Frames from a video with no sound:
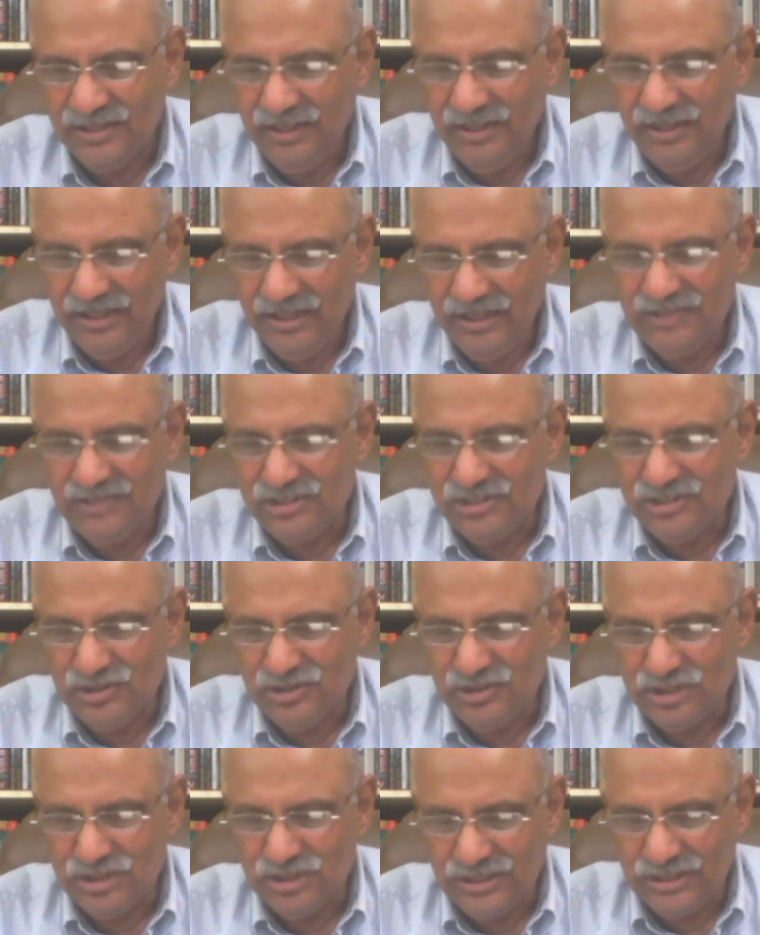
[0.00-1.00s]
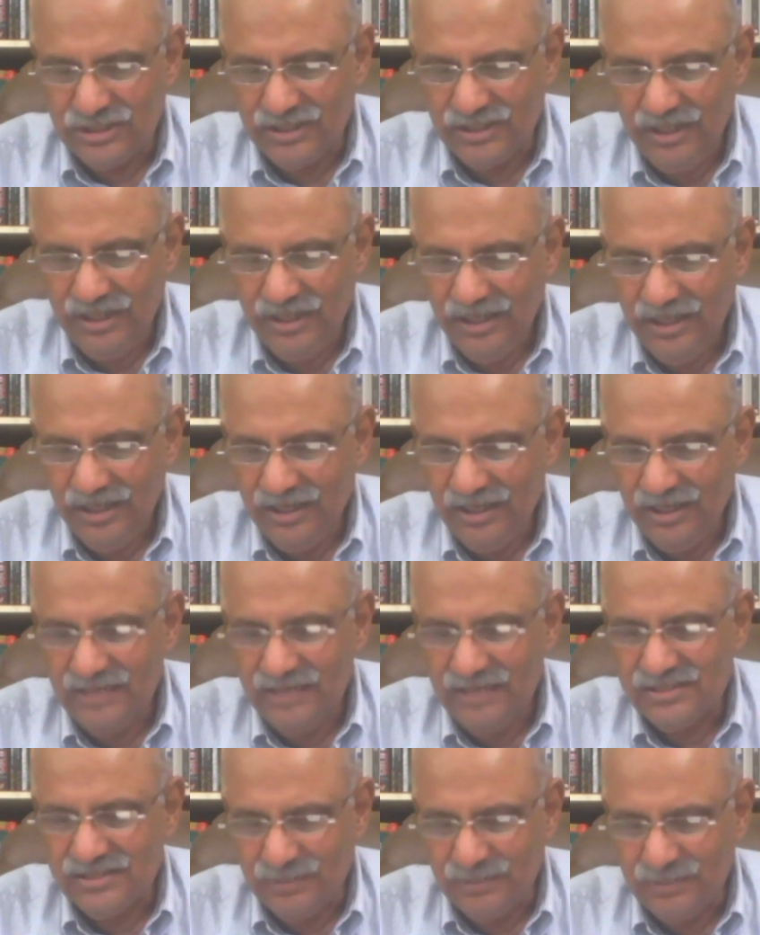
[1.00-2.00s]
institution is
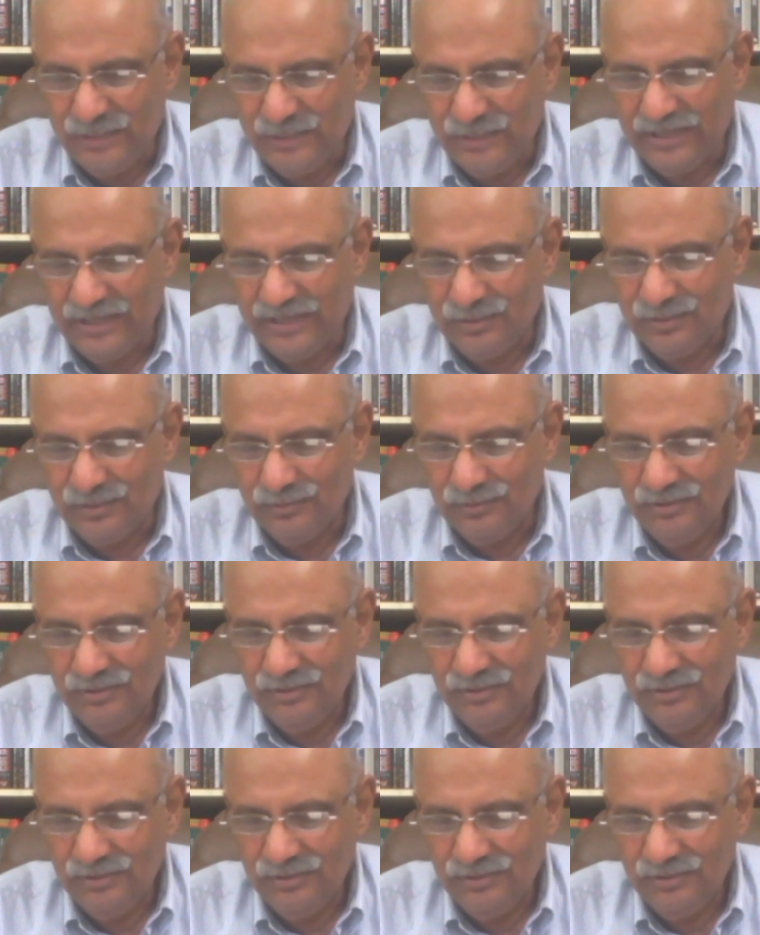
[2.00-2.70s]
subject to